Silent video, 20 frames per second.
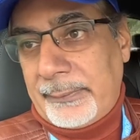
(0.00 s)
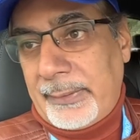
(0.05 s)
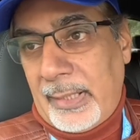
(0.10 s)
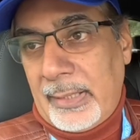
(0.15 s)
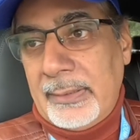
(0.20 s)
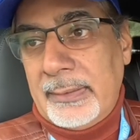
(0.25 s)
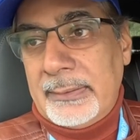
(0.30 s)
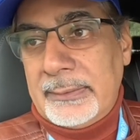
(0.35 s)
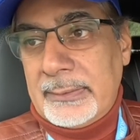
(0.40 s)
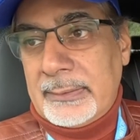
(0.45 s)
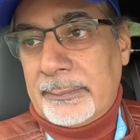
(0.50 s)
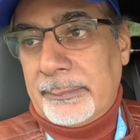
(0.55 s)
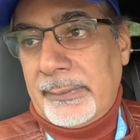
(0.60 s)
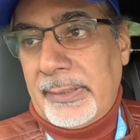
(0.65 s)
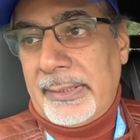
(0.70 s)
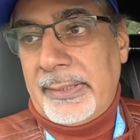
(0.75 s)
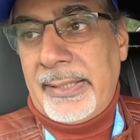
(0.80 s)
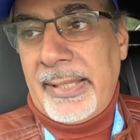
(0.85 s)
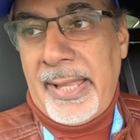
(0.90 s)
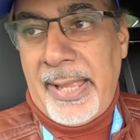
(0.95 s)
color
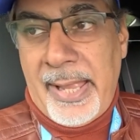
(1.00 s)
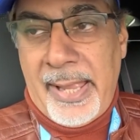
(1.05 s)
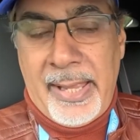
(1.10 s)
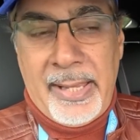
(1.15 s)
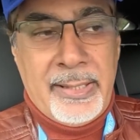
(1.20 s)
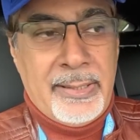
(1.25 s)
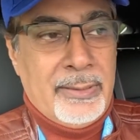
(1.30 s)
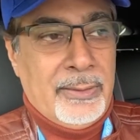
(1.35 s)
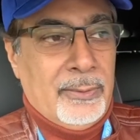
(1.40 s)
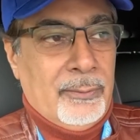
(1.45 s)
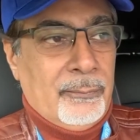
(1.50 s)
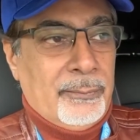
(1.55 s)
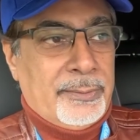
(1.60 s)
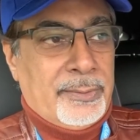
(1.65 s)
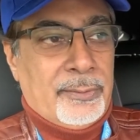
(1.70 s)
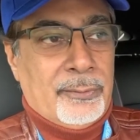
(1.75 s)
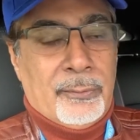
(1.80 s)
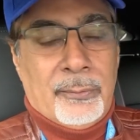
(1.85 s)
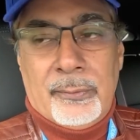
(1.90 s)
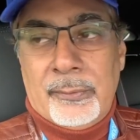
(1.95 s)
display there,
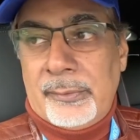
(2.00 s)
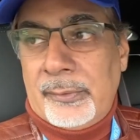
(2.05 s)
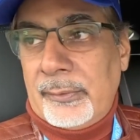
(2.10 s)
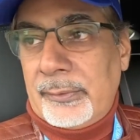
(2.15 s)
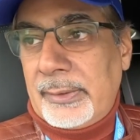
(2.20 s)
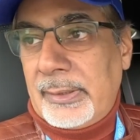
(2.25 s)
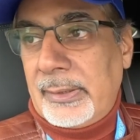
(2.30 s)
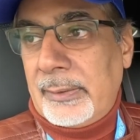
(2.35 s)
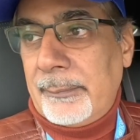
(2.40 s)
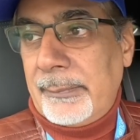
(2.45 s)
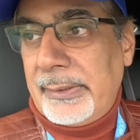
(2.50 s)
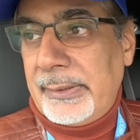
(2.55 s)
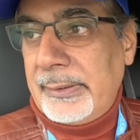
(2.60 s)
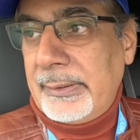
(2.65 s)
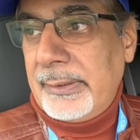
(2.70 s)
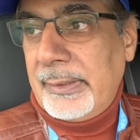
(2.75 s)
which is also telling me